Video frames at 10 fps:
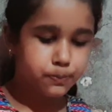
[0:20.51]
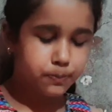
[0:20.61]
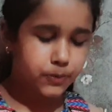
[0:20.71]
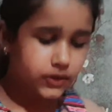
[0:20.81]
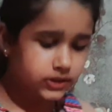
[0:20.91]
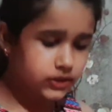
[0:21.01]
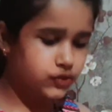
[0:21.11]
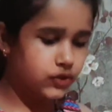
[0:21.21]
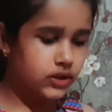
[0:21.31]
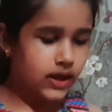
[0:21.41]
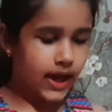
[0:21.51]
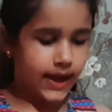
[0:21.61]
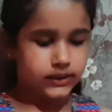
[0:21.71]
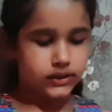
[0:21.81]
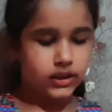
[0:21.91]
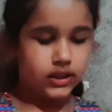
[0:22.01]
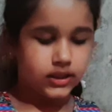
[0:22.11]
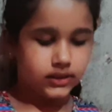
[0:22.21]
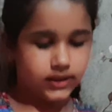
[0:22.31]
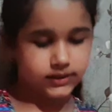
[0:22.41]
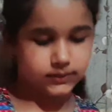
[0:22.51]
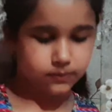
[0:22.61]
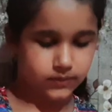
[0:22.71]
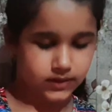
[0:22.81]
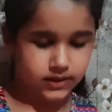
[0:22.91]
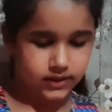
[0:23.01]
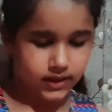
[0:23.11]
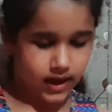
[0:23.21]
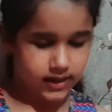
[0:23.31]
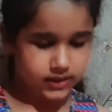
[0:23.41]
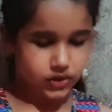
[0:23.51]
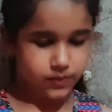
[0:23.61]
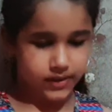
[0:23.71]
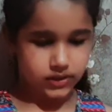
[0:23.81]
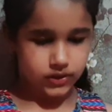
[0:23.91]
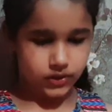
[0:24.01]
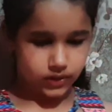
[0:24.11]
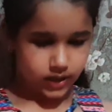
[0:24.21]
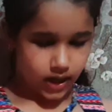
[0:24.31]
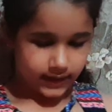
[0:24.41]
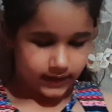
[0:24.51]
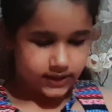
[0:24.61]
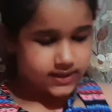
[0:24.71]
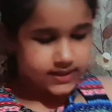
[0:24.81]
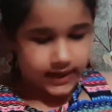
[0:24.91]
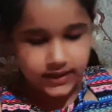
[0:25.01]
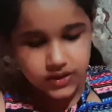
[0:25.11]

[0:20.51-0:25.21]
beautiful and this nice, so much good kitchen set.